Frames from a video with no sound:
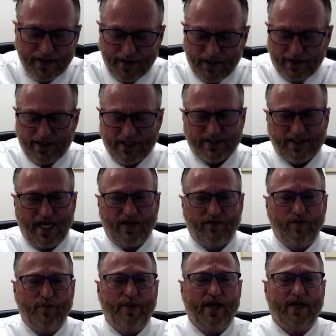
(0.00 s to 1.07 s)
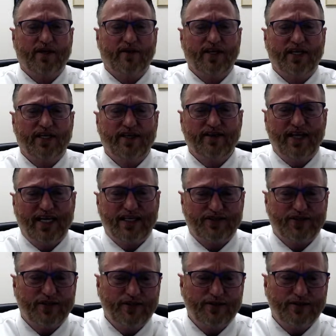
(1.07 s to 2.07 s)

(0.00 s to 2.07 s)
Just like Rebecca, they did that too.